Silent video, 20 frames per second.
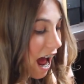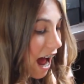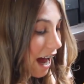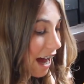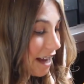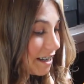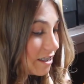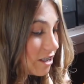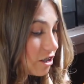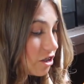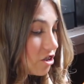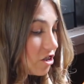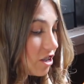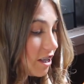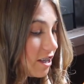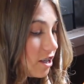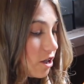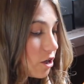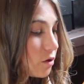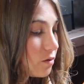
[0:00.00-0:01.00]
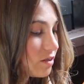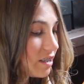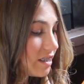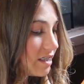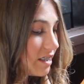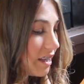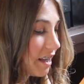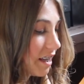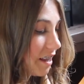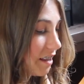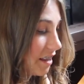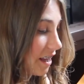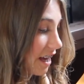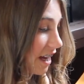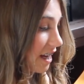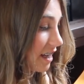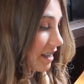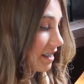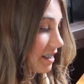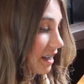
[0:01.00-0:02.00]
and she uses
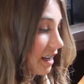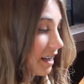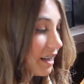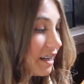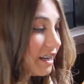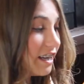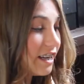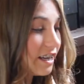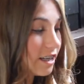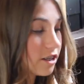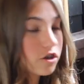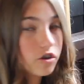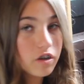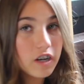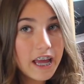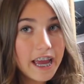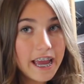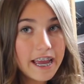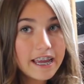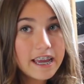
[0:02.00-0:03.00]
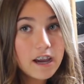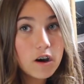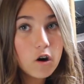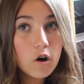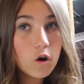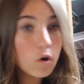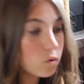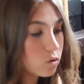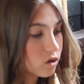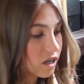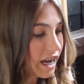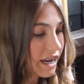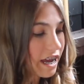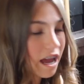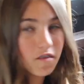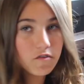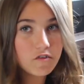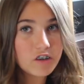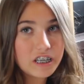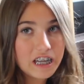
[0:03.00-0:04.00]
this literally all day,
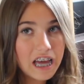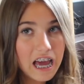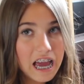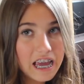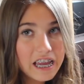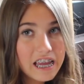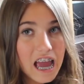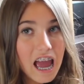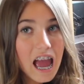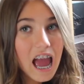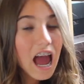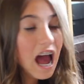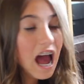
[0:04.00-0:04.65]
every day.